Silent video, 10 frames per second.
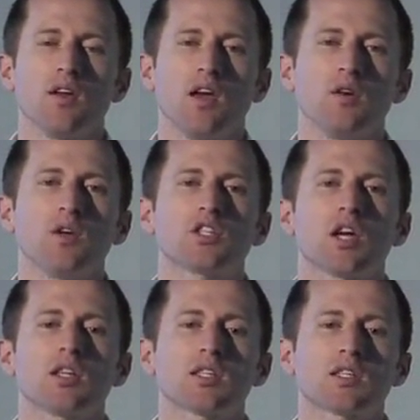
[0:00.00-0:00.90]
in which
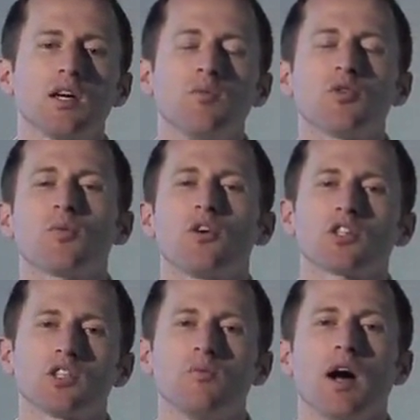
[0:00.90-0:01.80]
case some
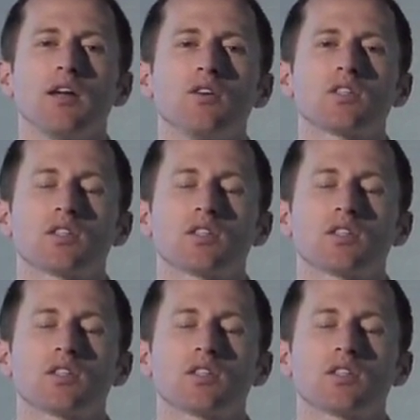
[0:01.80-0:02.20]
proportion of miners,